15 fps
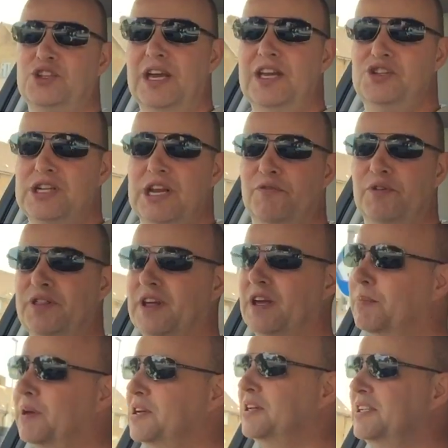changed
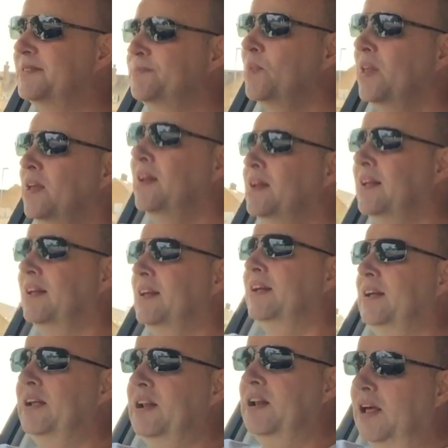everything, because,
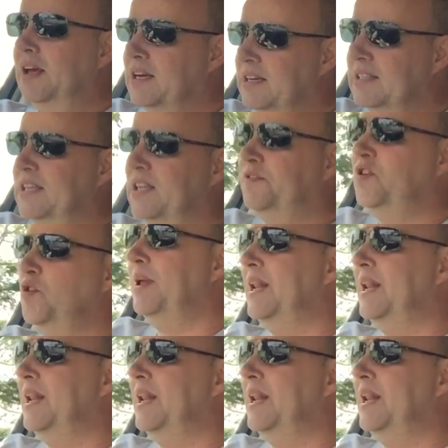like I said a few